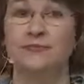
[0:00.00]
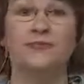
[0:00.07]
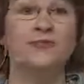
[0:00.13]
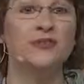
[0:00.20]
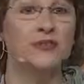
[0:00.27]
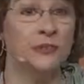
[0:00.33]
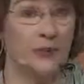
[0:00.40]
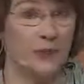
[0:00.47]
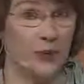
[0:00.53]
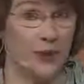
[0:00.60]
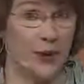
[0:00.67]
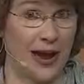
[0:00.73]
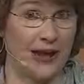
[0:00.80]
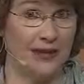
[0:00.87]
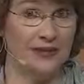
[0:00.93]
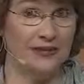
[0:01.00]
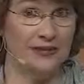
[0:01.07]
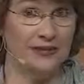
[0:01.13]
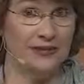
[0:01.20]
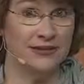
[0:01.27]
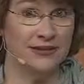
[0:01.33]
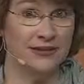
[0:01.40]
Do the people riot?
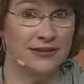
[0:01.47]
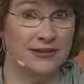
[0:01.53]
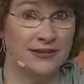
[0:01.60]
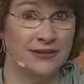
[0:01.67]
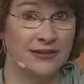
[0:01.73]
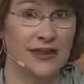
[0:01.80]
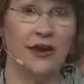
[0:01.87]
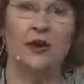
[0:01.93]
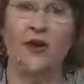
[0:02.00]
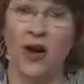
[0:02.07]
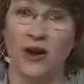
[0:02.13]
There